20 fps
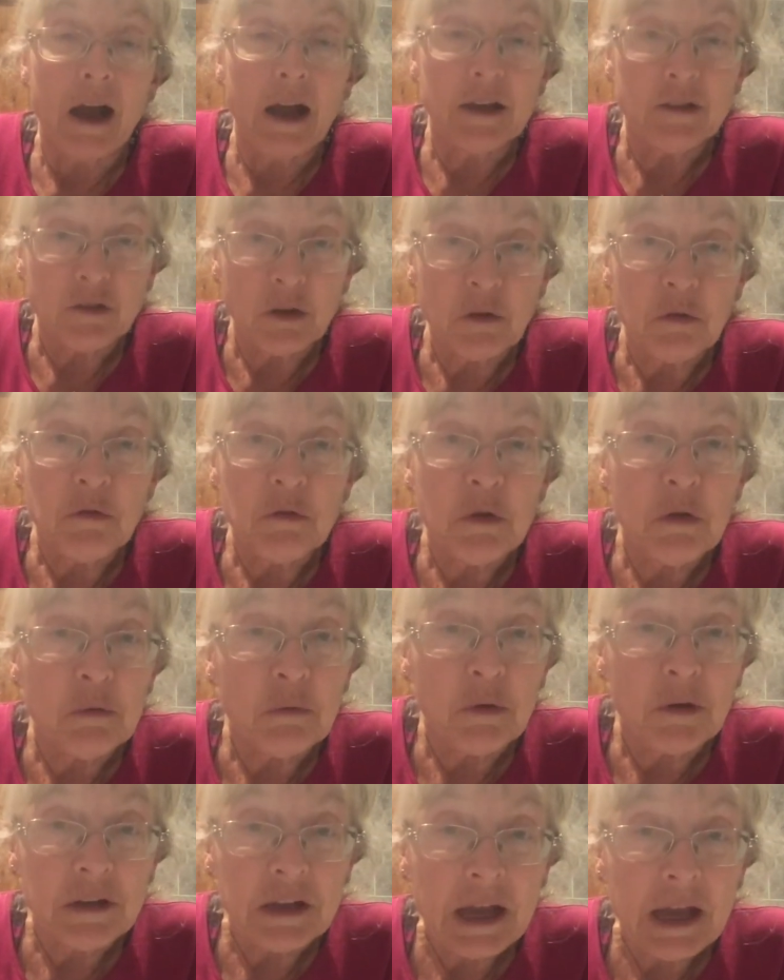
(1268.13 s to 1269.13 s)
don't know
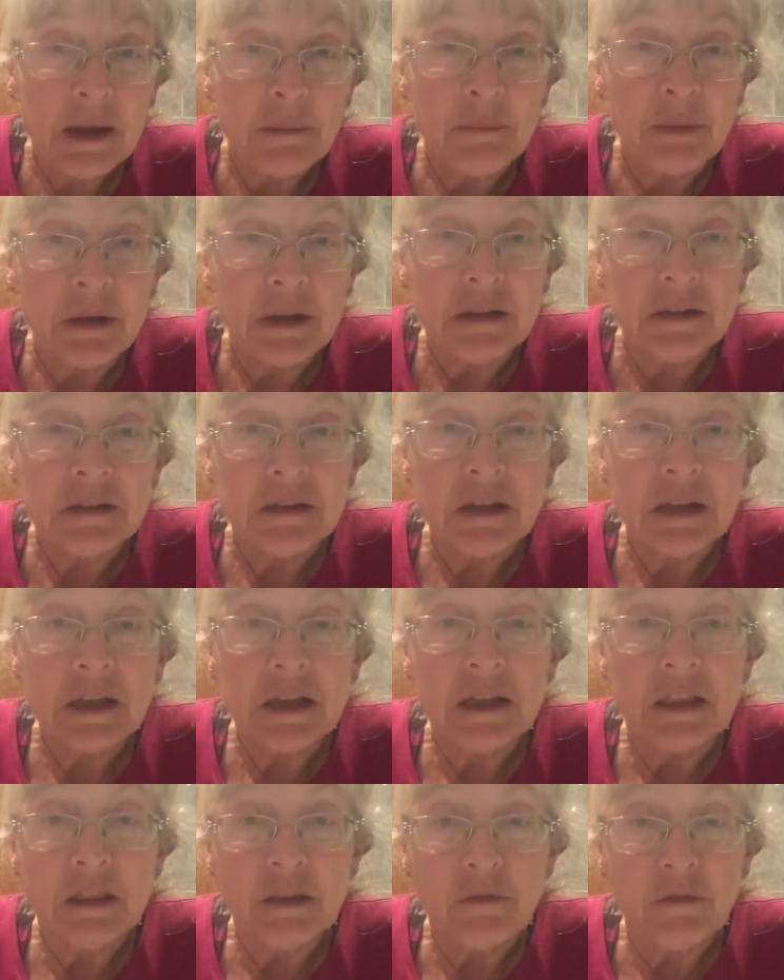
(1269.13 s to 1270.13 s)
what happened
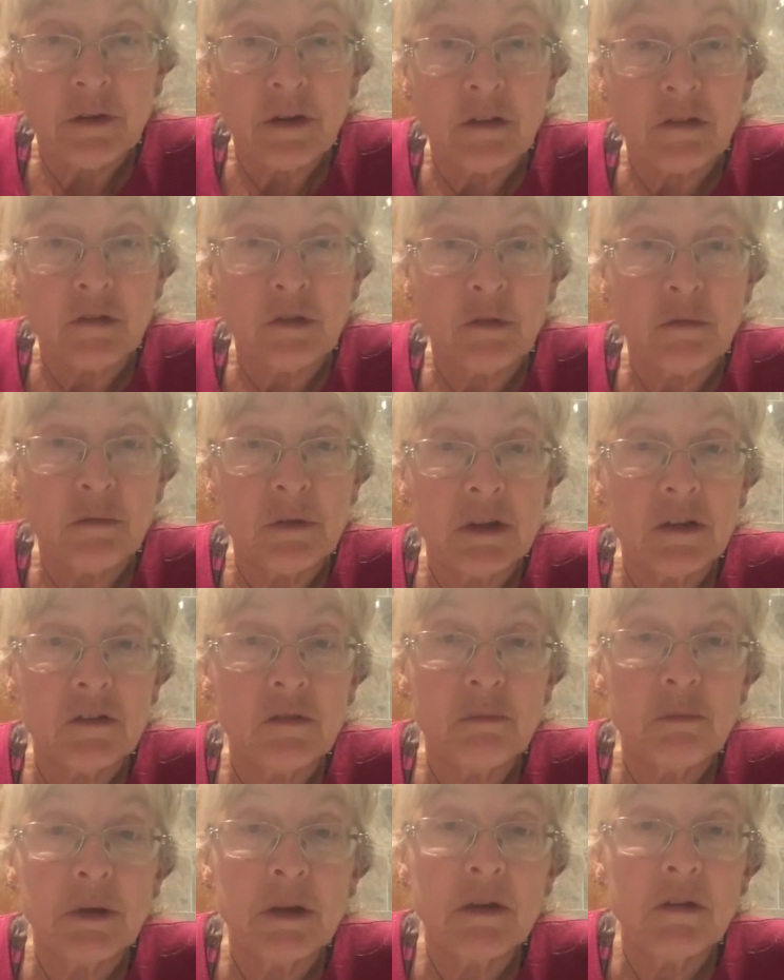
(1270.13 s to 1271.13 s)
in the first 2 weeks
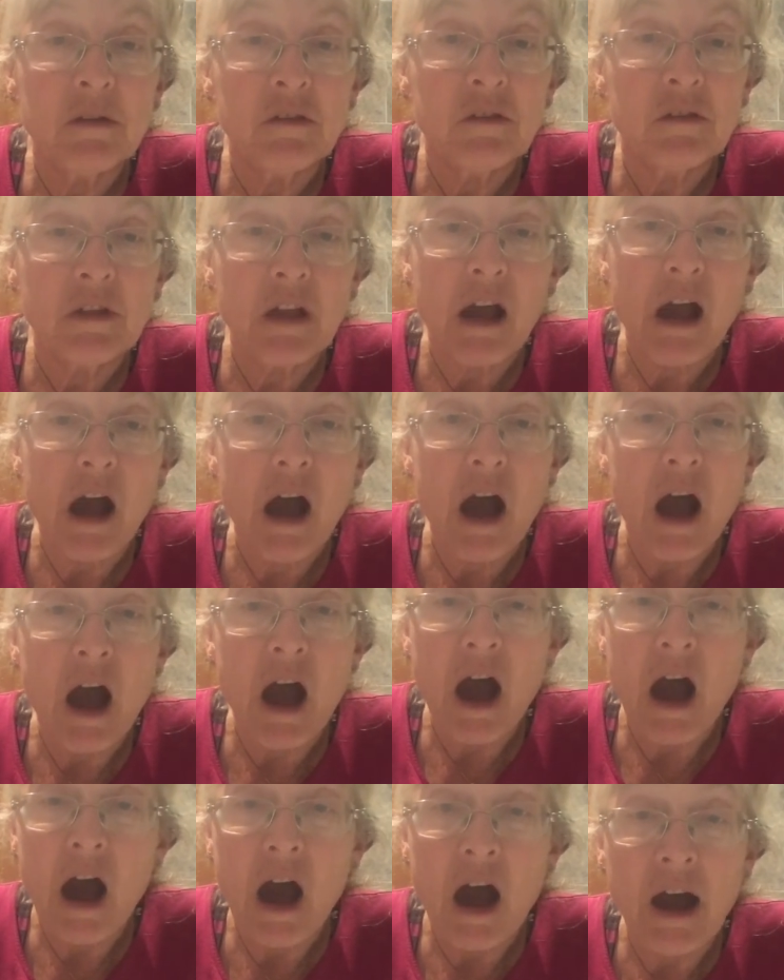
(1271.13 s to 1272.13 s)
because
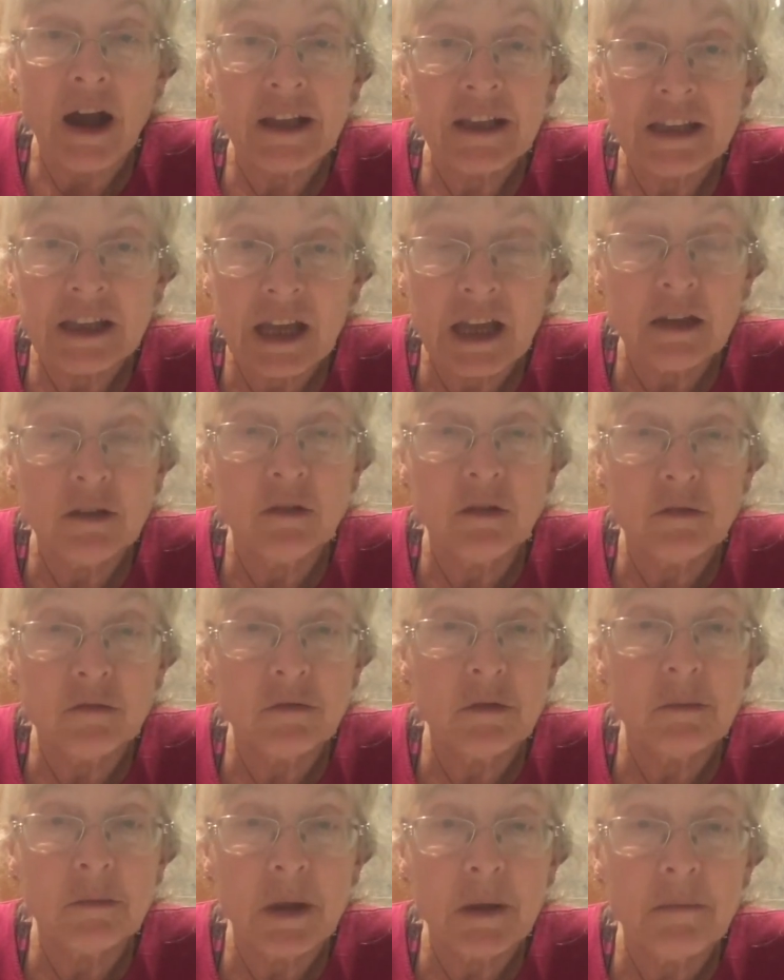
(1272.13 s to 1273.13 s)
I cannot
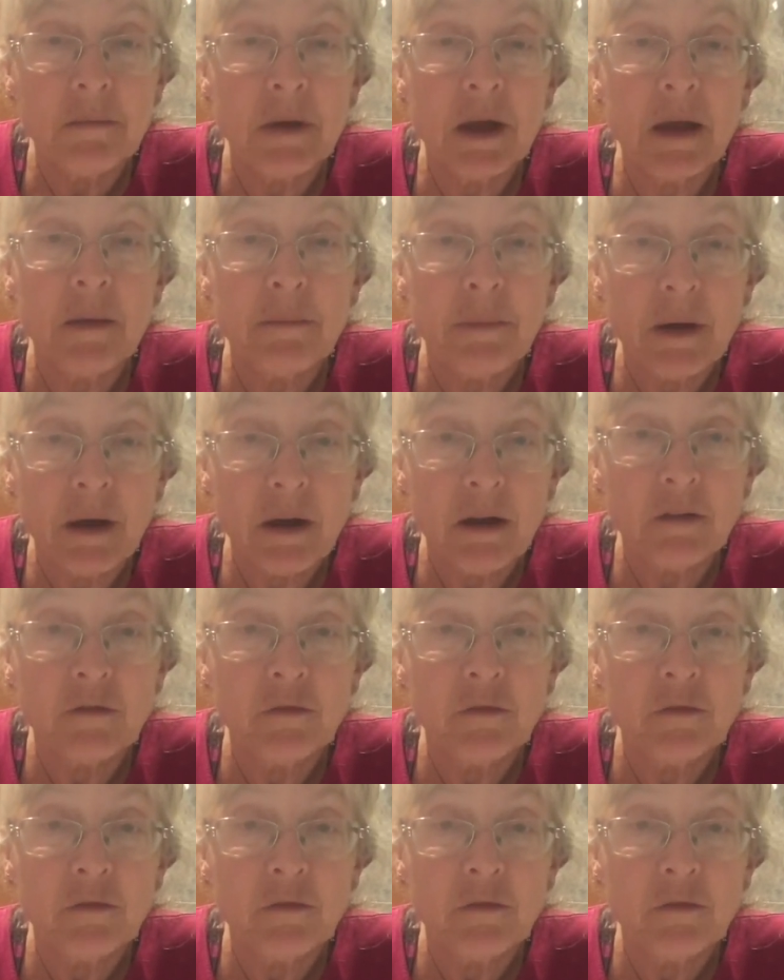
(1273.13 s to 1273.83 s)
remember, apart